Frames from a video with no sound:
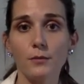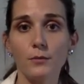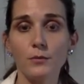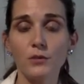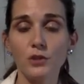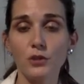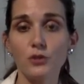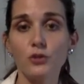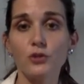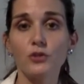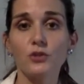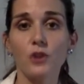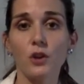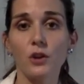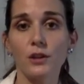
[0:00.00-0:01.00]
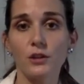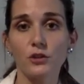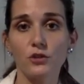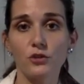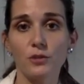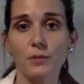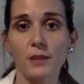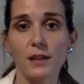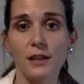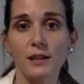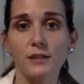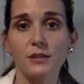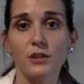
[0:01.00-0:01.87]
sutures on extremities,